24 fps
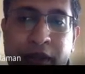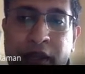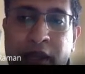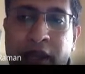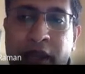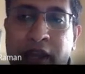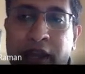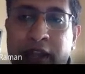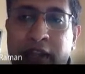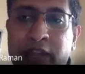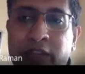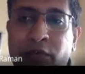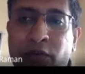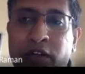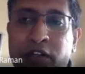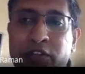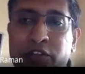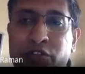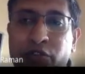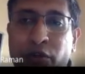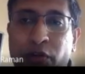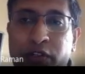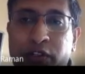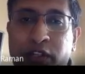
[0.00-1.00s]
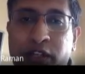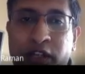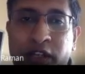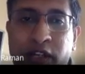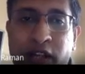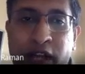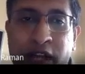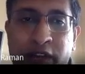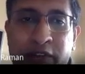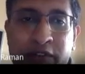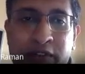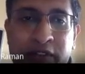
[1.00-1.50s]
And this is what is shown here.
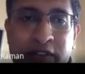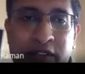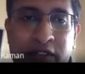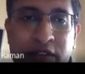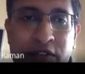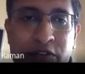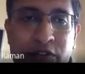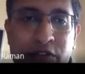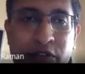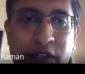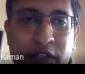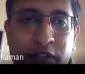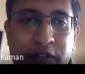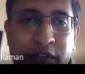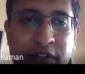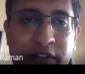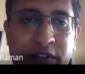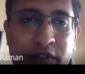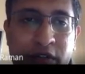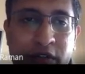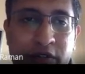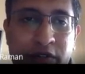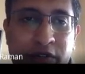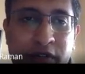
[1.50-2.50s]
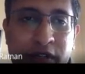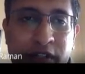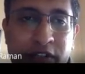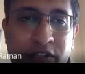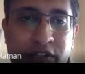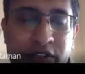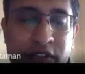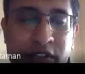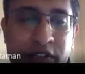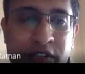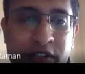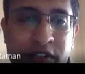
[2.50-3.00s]
I've shown device
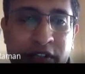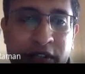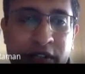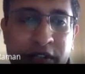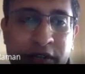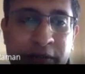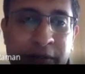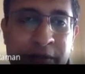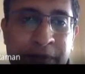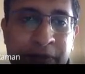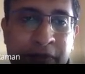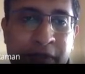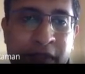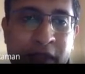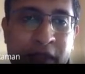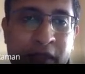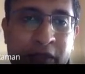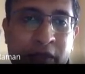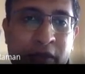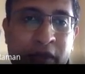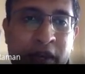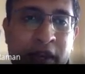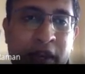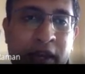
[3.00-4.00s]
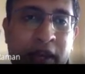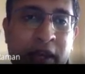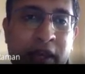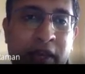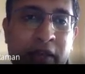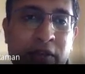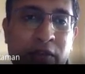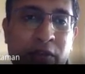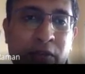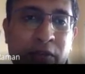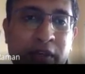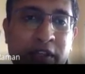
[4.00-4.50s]
configuration here,
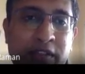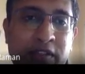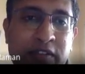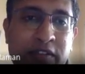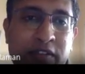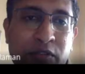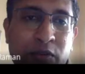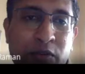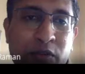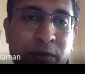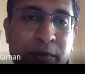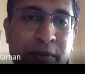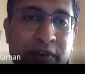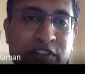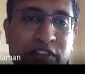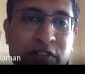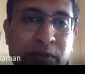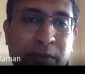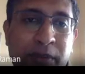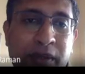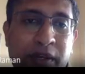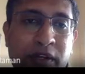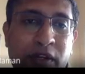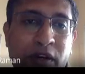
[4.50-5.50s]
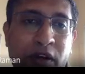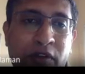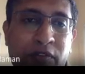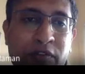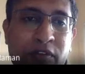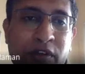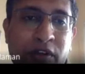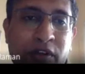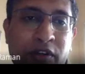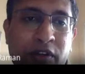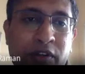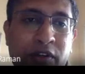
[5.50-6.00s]
where you can essentially do a measurement of
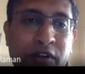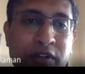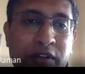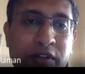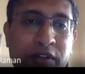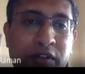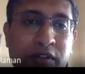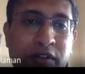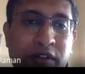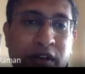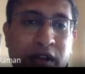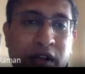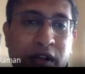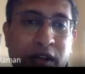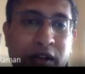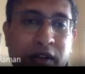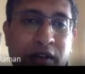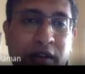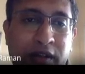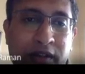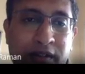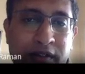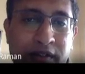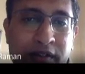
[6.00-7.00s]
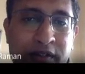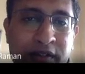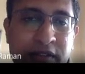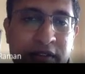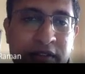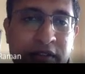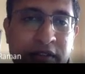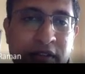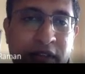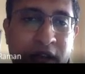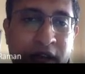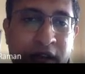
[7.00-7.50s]
your
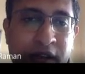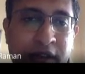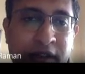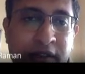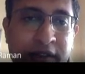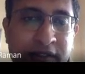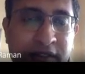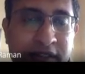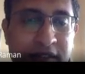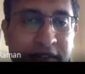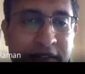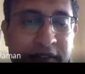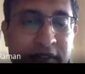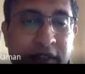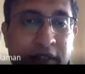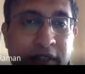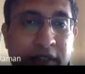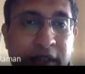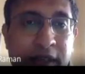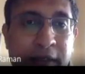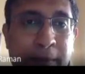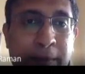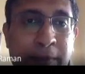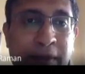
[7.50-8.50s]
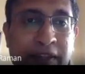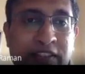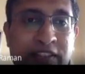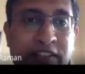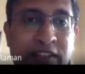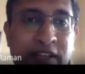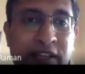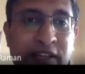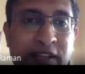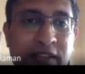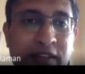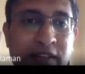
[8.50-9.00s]
resistance RXX by
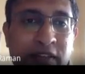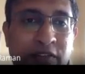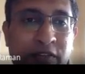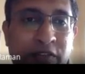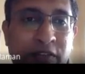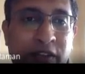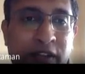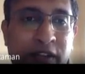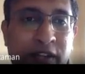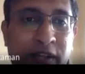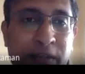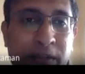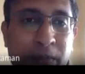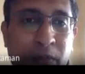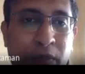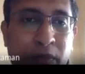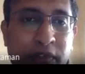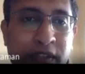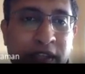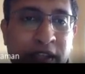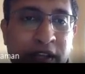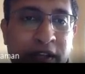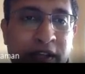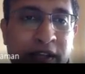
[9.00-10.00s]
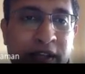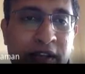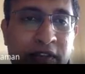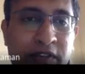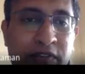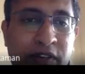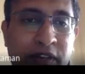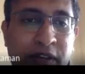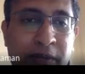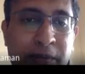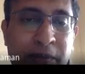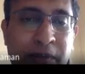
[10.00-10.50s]
changing the field in both theta
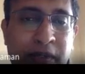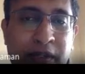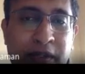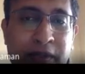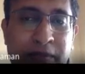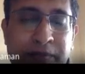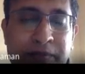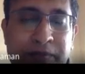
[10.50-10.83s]
and phi plane.